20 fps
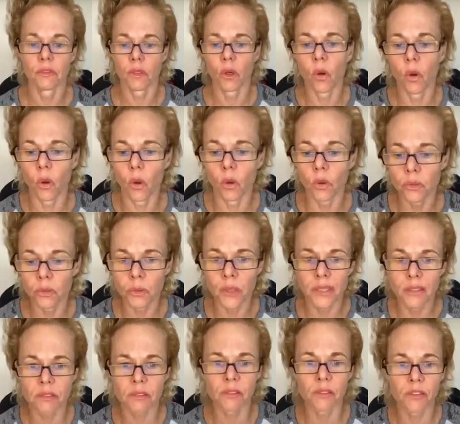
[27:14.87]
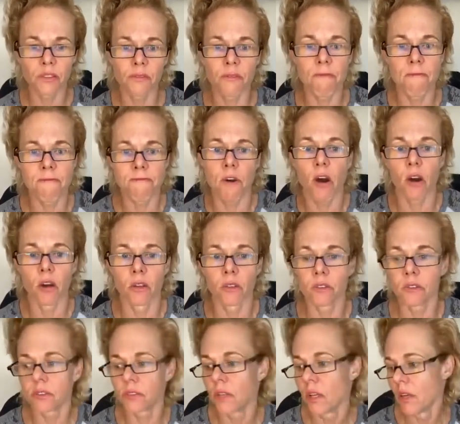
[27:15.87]
Old racist
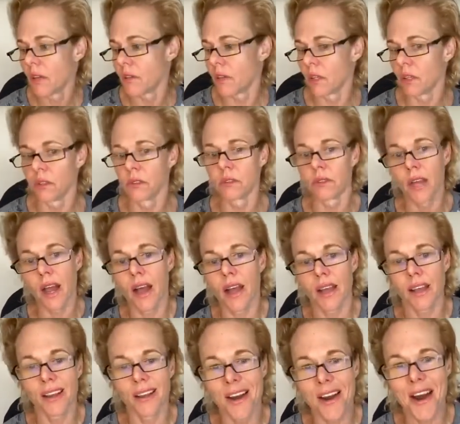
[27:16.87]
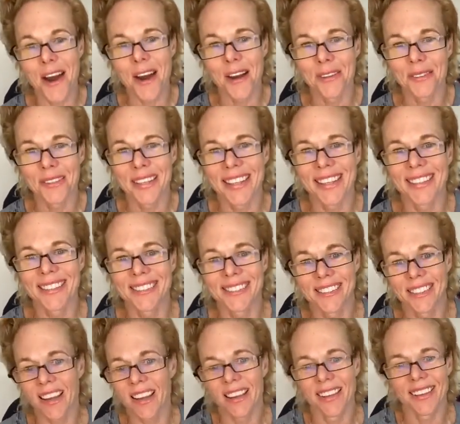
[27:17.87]
farts that are dying off. I hate to
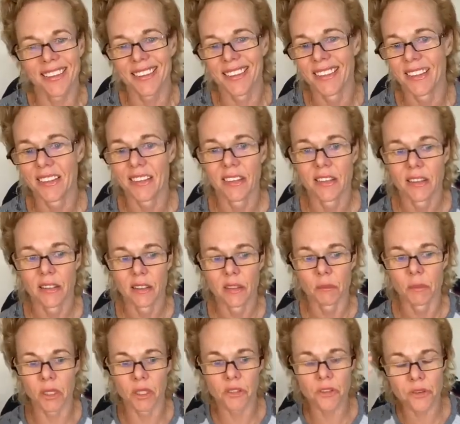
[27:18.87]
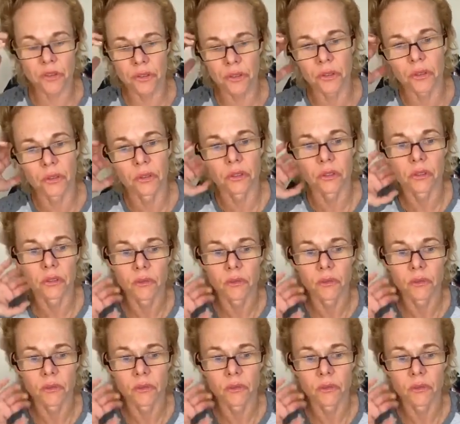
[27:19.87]
say it, but it's true.